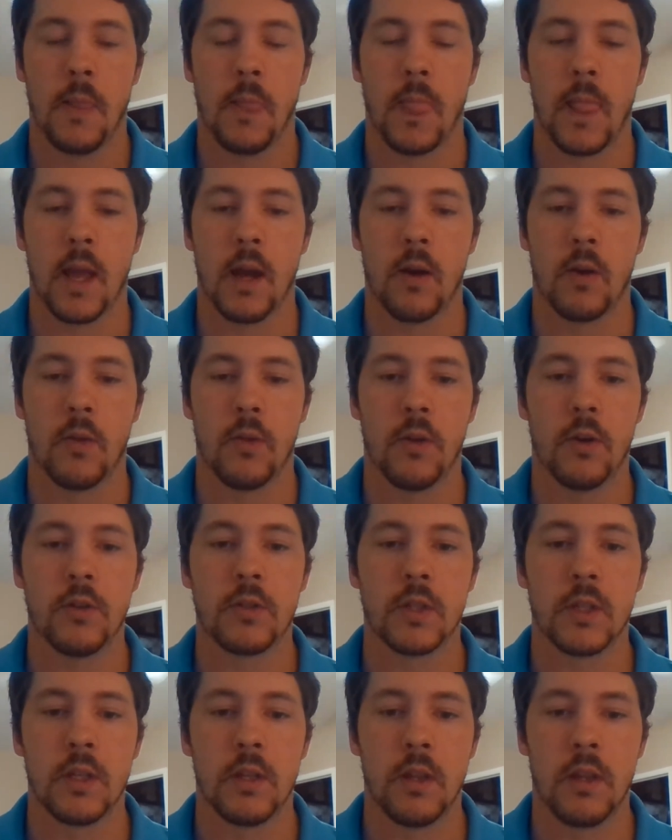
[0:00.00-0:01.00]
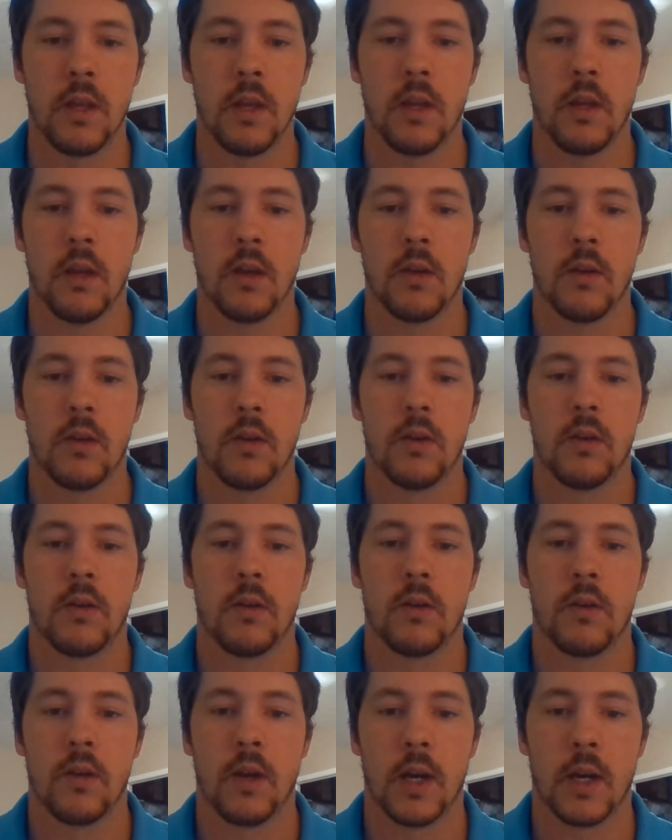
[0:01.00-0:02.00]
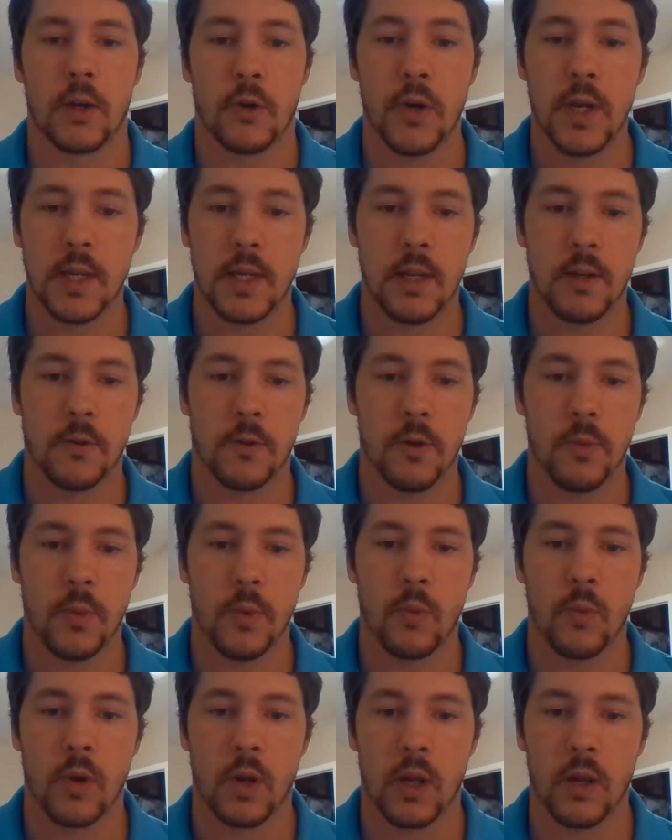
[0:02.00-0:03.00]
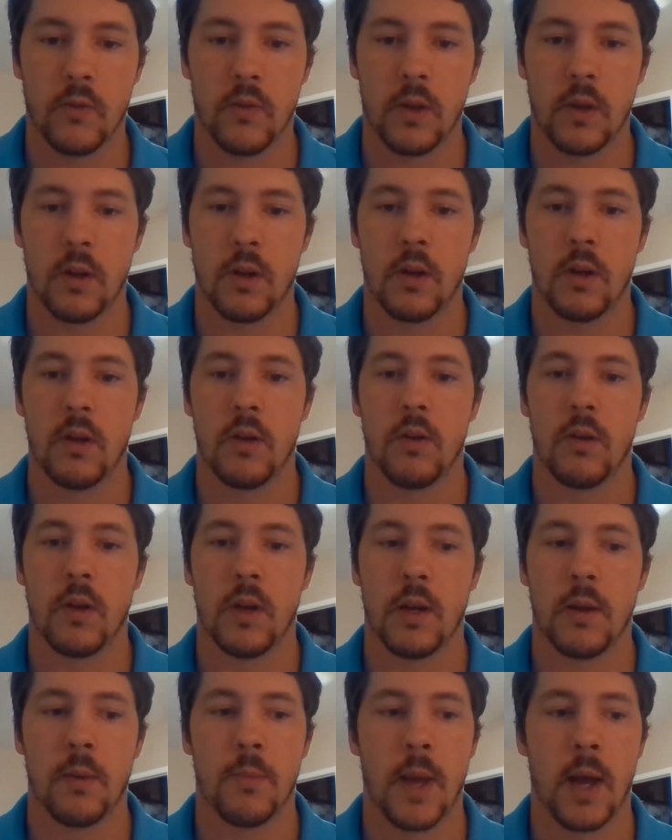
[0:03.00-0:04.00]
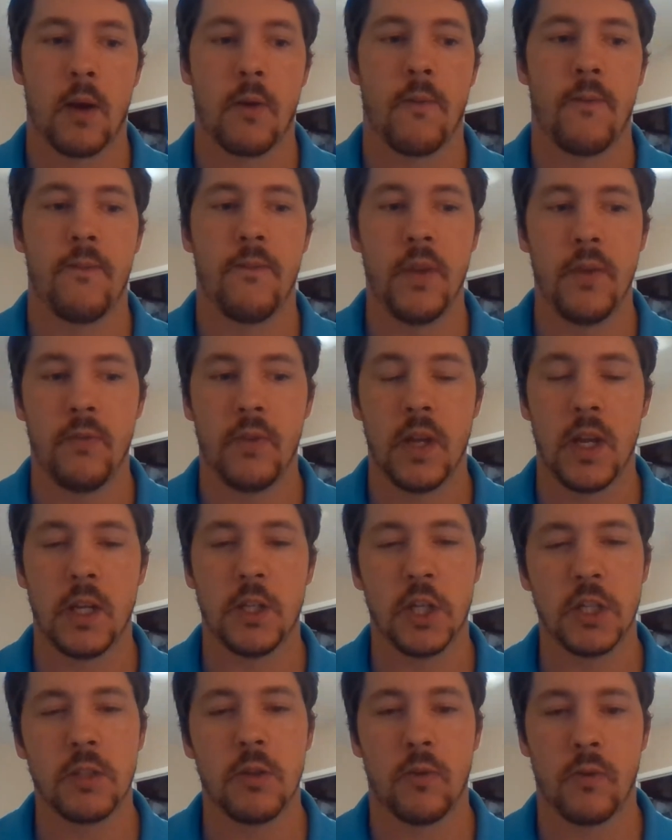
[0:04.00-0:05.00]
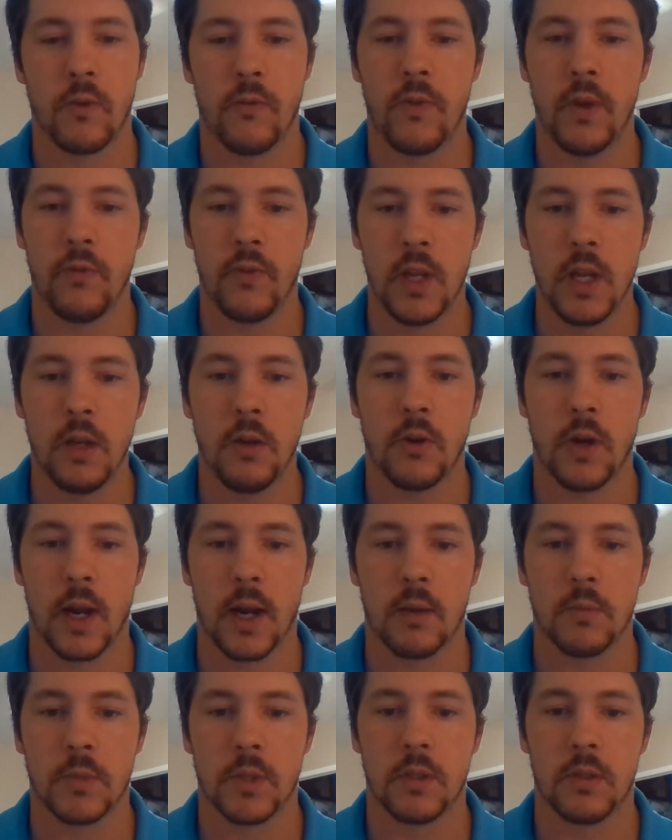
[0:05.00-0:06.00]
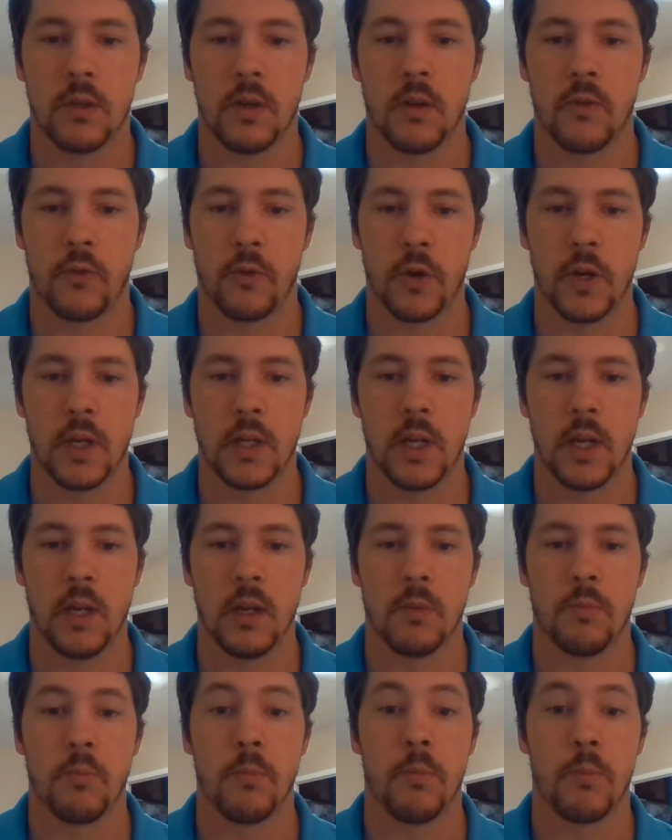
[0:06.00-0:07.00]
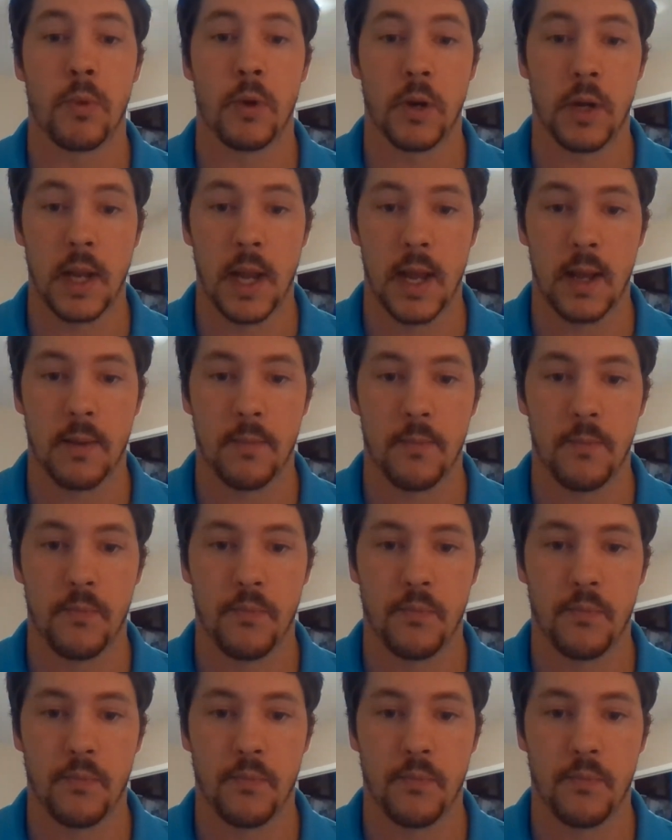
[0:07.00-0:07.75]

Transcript: Now, those in the creatine group were given about just over 15 grams of creatine per day.